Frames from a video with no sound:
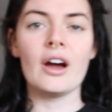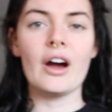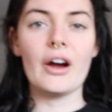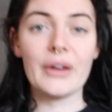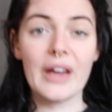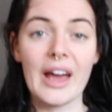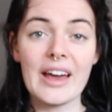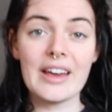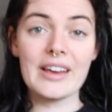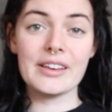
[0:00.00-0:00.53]

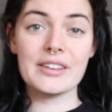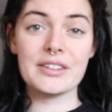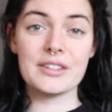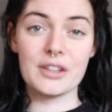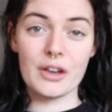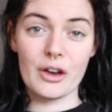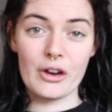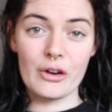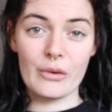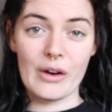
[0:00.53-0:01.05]
Okay,
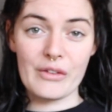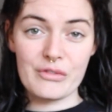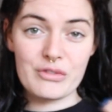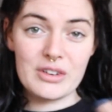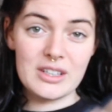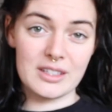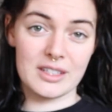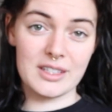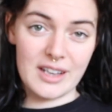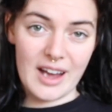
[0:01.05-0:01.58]
so I've
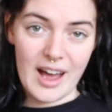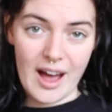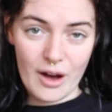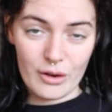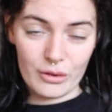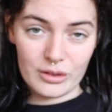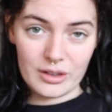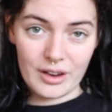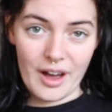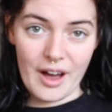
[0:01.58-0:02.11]
rinsed it
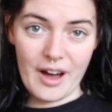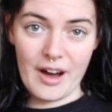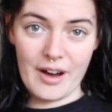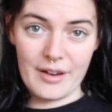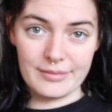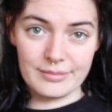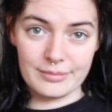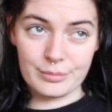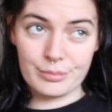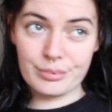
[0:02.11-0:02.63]
out
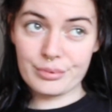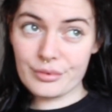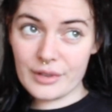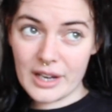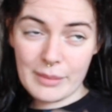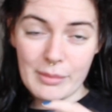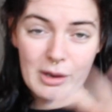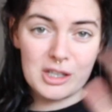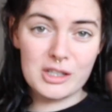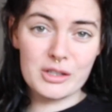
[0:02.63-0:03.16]

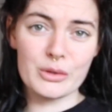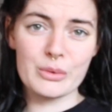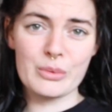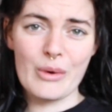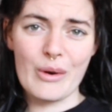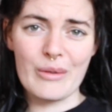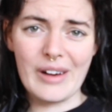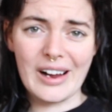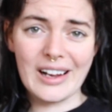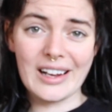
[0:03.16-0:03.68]
pretty much till the
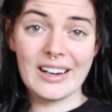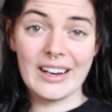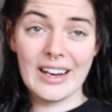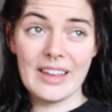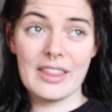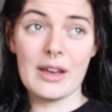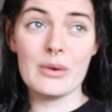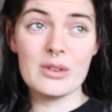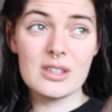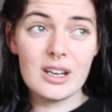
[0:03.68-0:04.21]
water ran
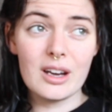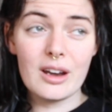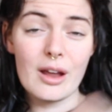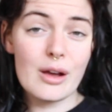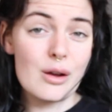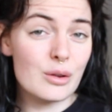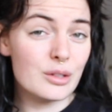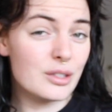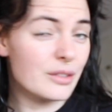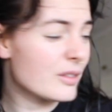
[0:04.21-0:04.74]
clear. There was
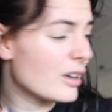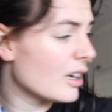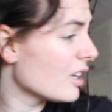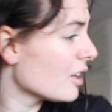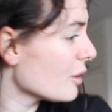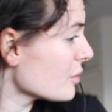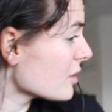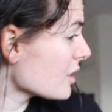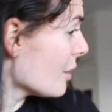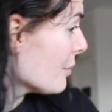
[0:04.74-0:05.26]
loads of colour
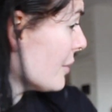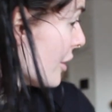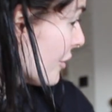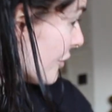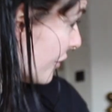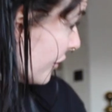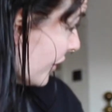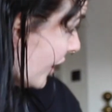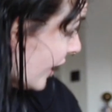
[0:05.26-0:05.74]
that was coming off of